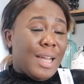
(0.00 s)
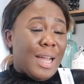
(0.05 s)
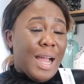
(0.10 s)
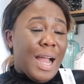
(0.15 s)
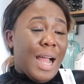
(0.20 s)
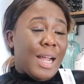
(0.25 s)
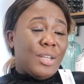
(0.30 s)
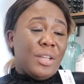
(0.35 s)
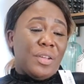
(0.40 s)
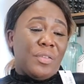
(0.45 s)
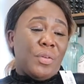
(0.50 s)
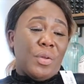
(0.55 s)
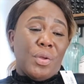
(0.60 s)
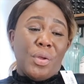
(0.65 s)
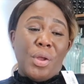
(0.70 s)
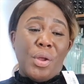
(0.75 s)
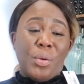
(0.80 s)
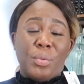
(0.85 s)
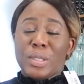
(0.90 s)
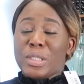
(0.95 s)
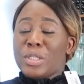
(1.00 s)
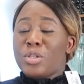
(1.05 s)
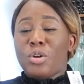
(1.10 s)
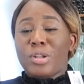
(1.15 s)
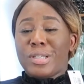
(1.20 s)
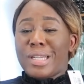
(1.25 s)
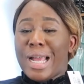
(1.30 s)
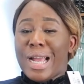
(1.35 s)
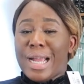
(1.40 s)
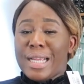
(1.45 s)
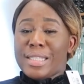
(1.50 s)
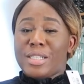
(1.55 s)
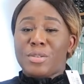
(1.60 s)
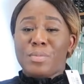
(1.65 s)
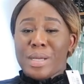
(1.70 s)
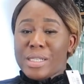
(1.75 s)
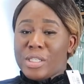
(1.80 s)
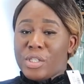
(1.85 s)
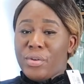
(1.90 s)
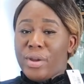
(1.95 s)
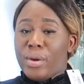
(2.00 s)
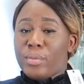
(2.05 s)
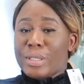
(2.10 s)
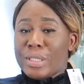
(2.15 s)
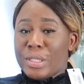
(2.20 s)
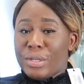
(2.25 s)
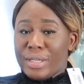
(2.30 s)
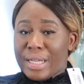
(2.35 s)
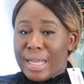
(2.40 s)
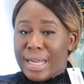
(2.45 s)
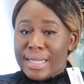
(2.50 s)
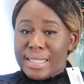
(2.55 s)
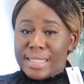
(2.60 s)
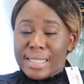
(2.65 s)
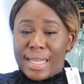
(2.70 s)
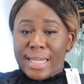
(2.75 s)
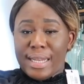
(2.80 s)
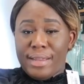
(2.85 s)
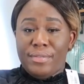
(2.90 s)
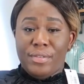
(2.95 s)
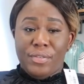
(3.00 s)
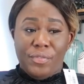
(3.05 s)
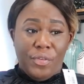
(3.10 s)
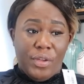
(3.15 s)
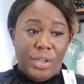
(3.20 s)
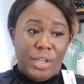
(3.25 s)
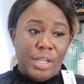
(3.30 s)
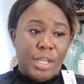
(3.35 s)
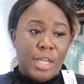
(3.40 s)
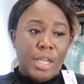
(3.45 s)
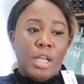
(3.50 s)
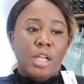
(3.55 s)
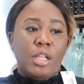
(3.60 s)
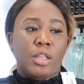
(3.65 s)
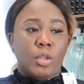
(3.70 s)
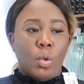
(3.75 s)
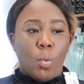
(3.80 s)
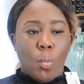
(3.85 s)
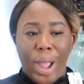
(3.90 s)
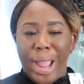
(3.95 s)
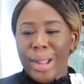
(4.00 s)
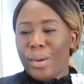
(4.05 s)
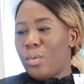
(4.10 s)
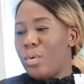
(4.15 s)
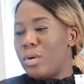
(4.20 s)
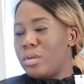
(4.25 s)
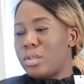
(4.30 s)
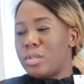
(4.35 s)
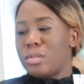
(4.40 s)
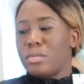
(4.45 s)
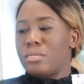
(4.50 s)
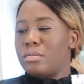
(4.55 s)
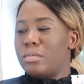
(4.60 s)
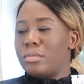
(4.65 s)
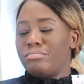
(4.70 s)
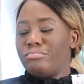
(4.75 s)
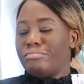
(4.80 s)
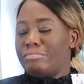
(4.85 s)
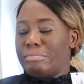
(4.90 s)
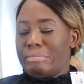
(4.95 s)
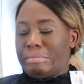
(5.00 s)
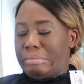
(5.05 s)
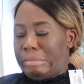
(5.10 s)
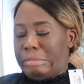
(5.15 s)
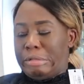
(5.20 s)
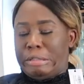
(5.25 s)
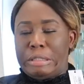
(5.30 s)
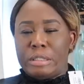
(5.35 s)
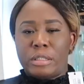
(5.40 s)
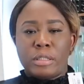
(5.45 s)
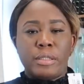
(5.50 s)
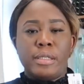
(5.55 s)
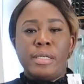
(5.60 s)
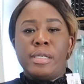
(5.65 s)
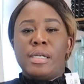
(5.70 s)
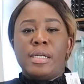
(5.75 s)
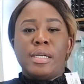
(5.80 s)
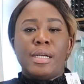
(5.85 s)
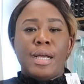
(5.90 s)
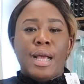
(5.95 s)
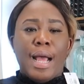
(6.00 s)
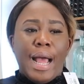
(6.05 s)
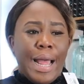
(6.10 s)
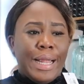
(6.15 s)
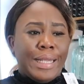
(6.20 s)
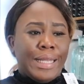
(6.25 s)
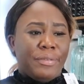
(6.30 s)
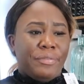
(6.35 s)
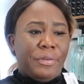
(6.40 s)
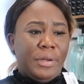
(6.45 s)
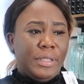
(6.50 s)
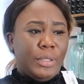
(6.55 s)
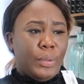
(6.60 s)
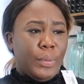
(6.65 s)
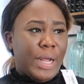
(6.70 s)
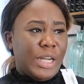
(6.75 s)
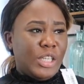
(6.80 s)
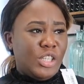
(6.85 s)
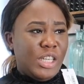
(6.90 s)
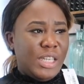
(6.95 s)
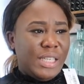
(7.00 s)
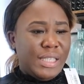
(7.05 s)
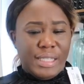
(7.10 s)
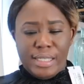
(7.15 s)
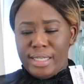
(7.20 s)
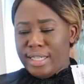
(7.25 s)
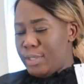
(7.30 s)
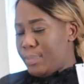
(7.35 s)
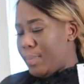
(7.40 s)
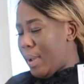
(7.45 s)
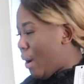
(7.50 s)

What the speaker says: I don't even know, it was not nice. The material was not nice and everything. The white one too. Ugh. And I think they were actually £6.